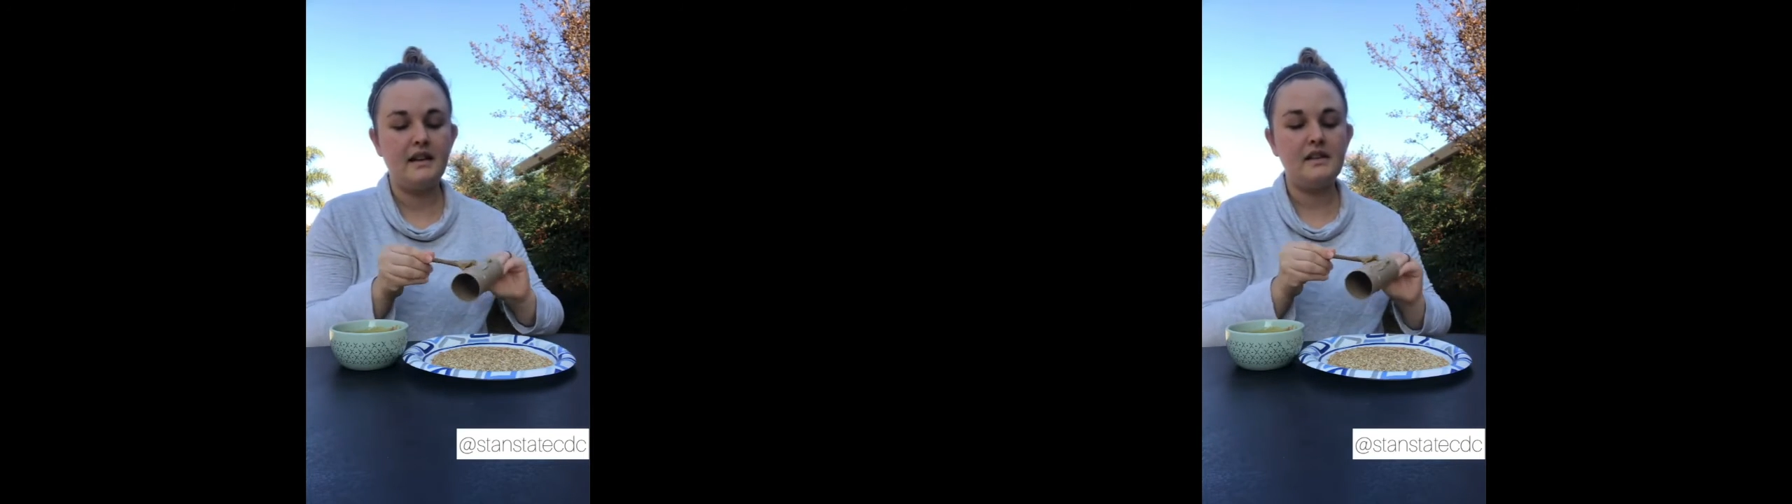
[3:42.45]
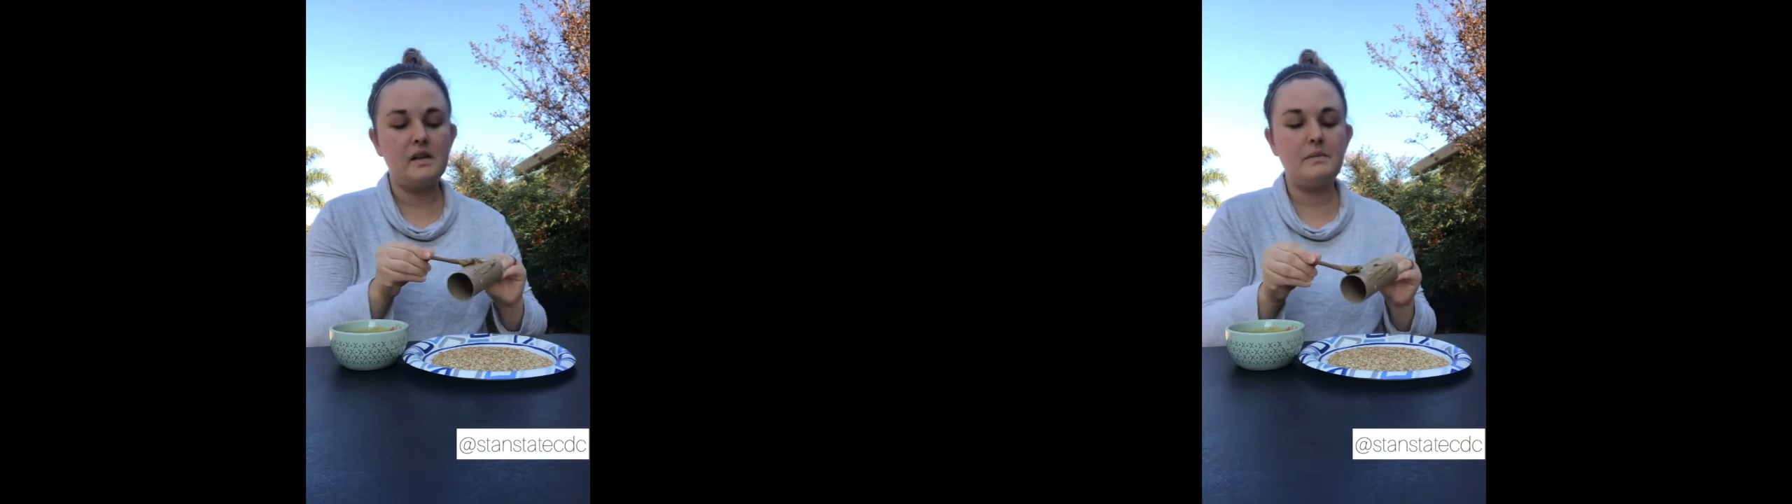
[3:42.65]

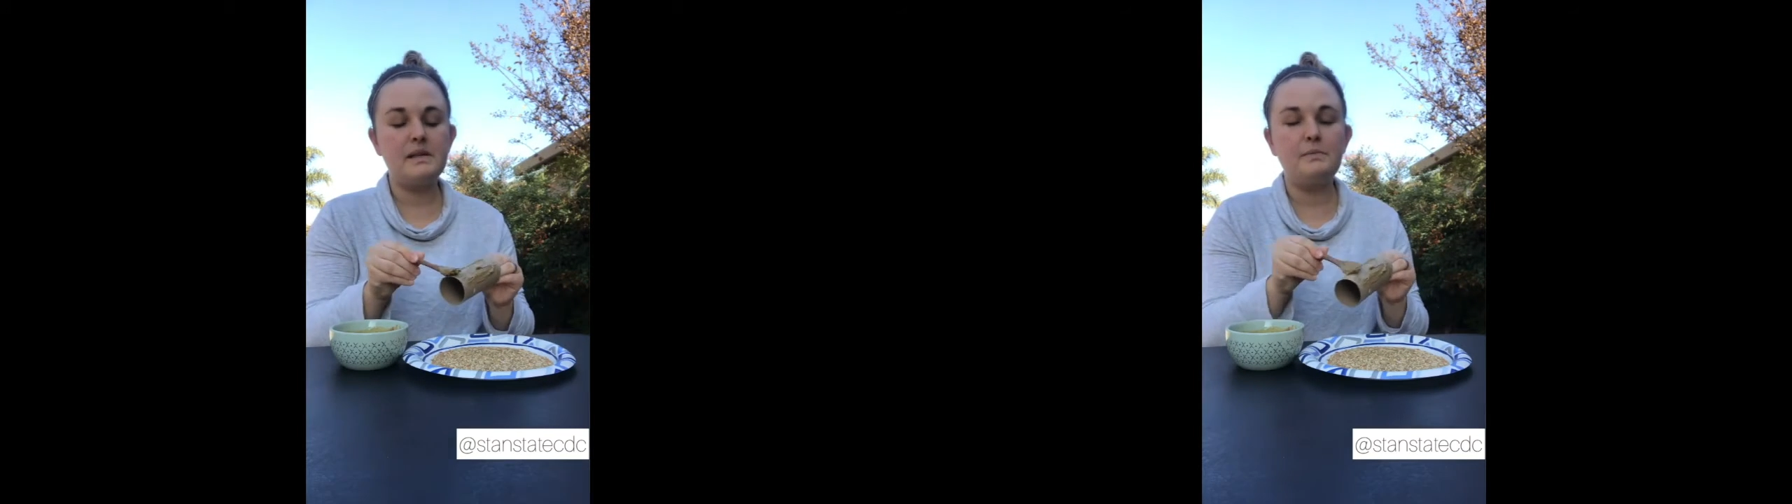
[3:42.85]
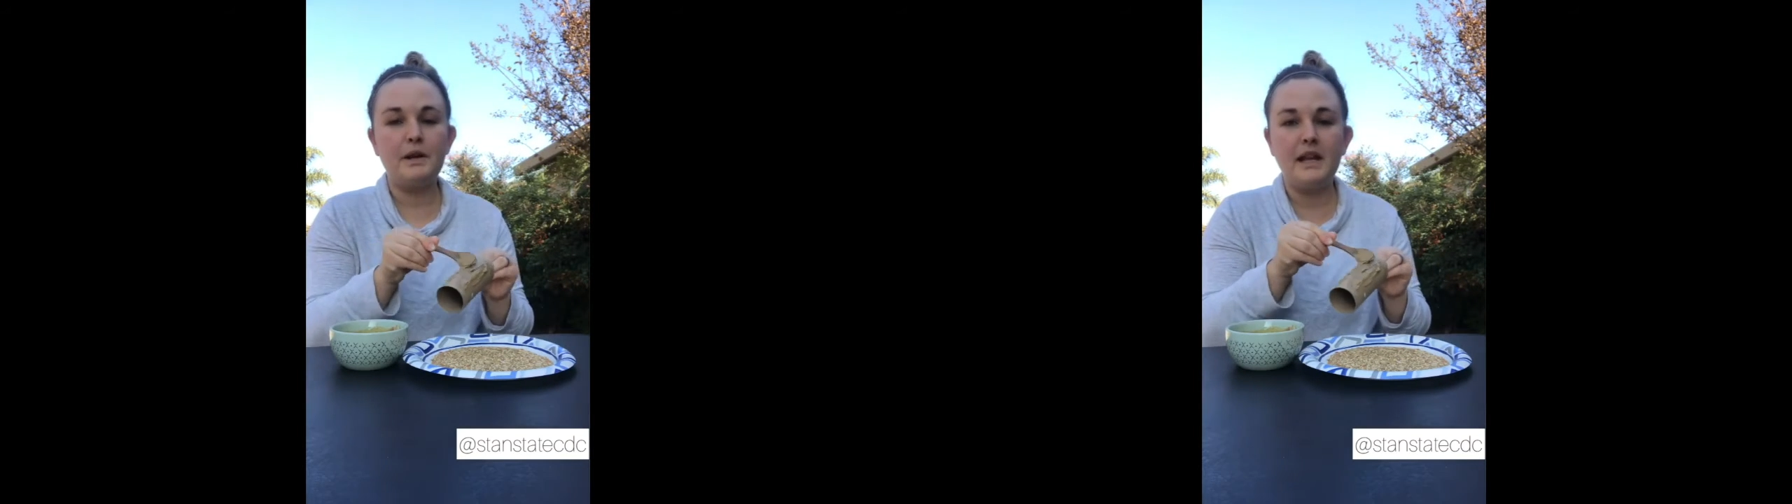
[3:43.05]
So I'm just
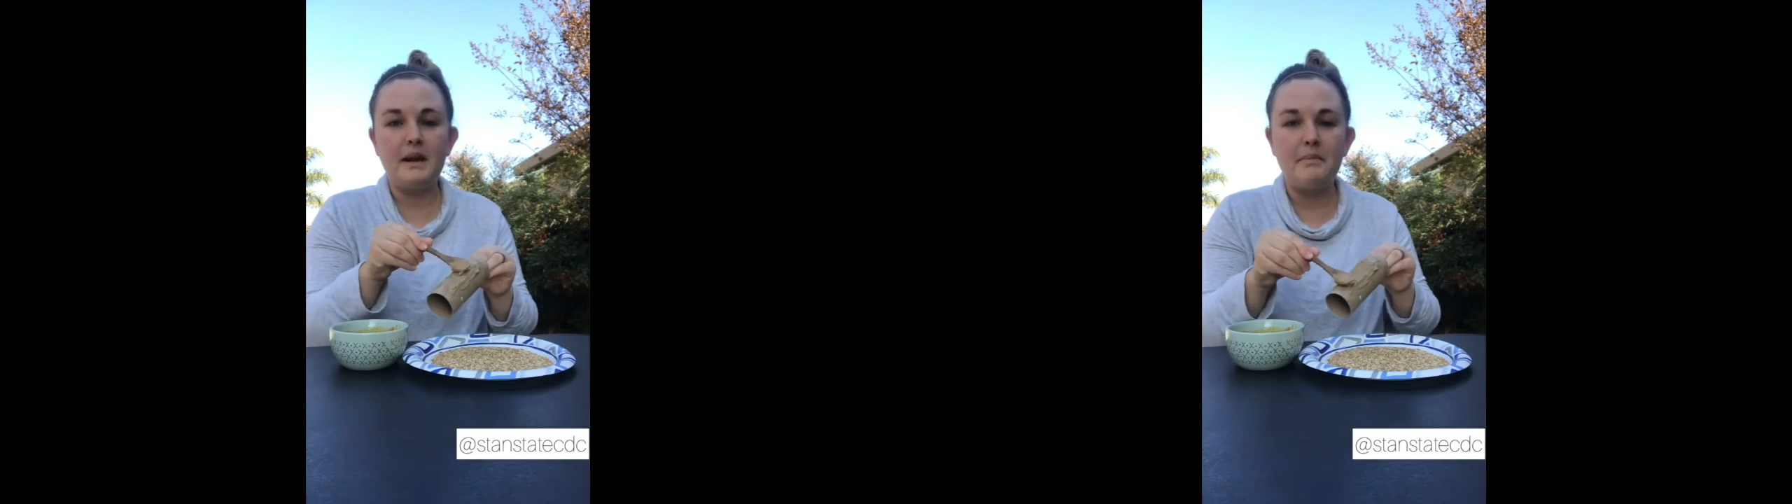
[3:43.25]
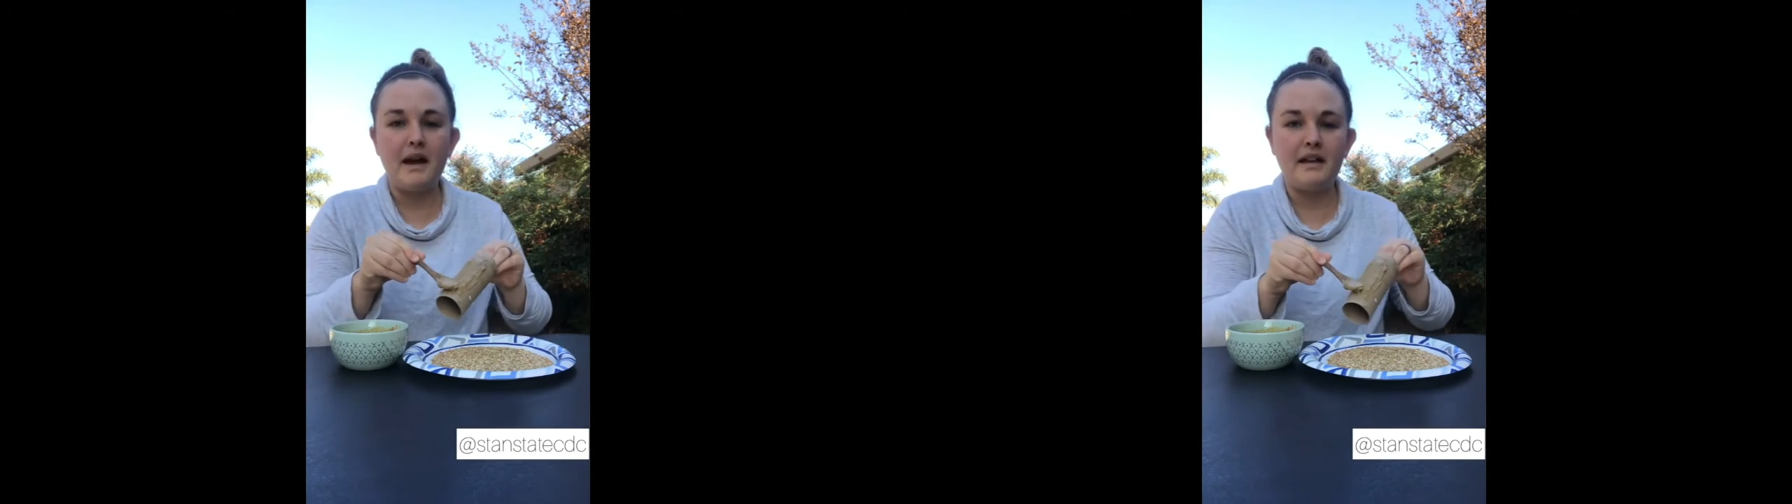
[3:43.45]
spreading
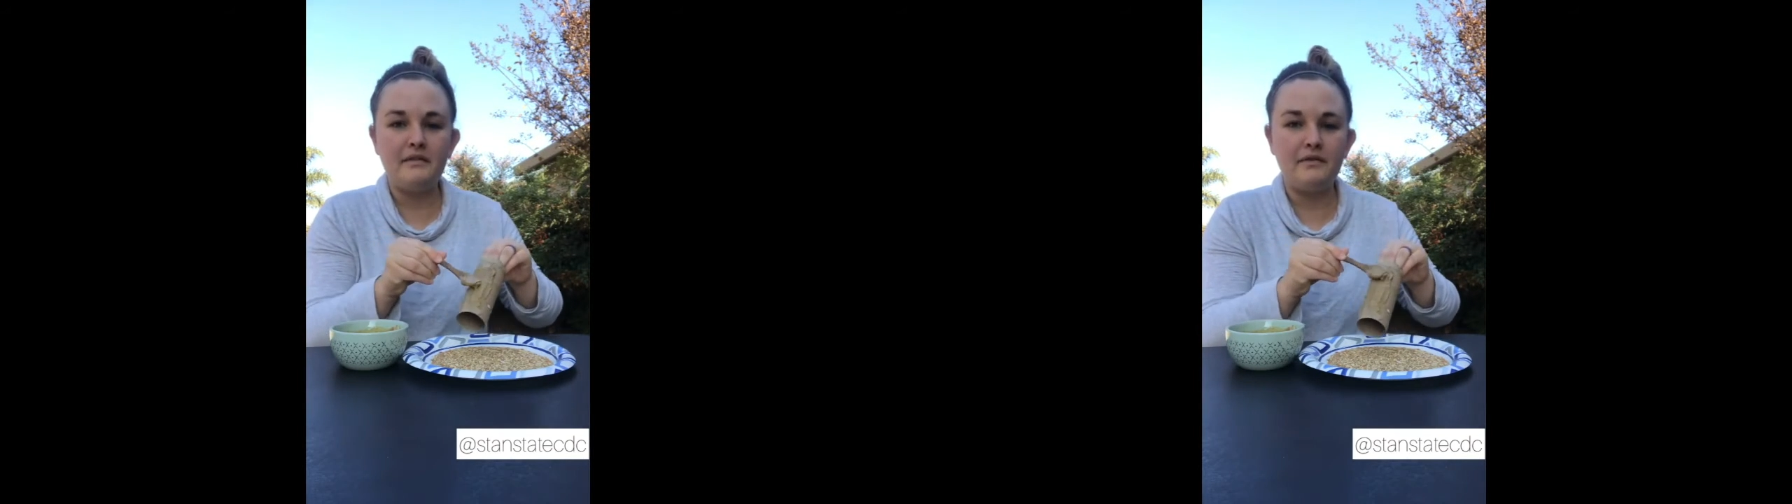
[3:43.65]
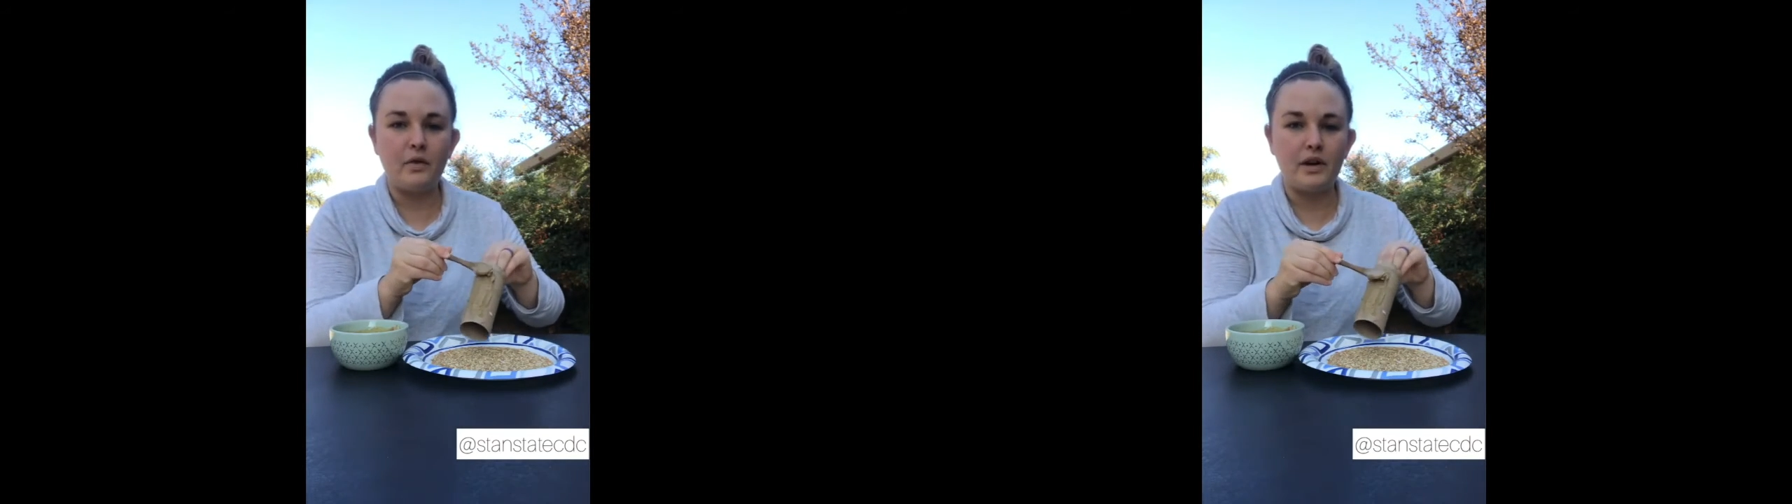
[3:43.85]
it back
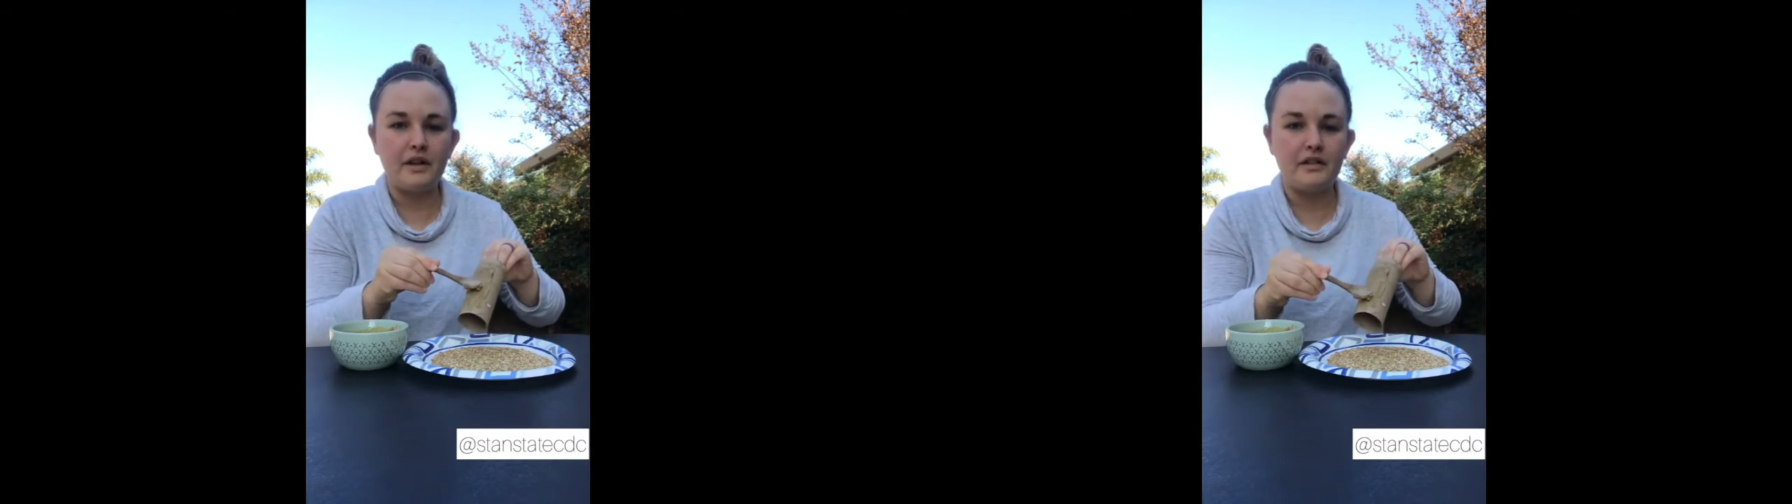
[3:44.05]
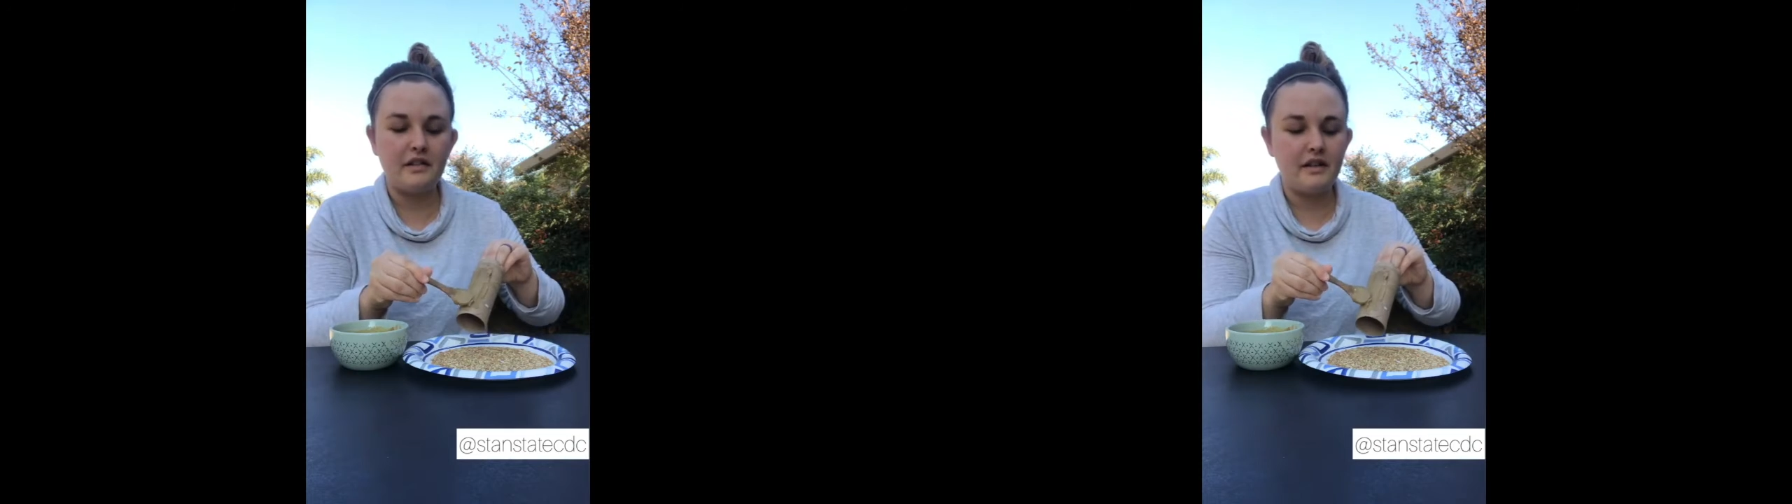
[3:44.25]
and forth.